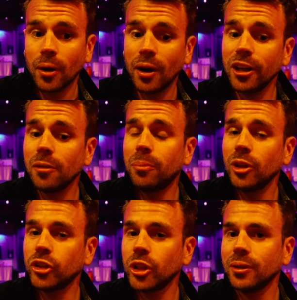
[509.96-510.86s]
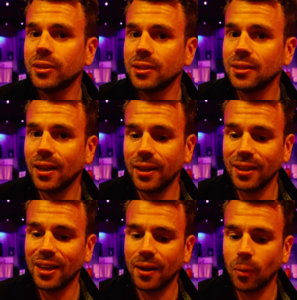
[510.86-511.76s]
kind of push you into
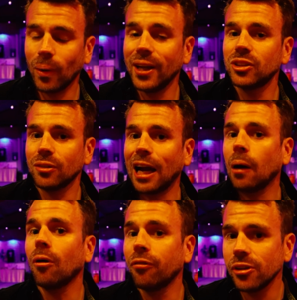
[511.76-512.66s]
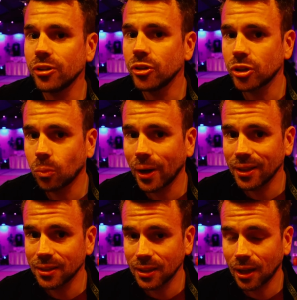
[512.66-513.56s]
certain ways of how often you should weigh
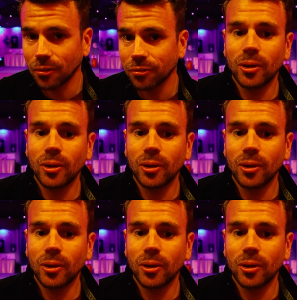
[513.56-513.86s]
yourself.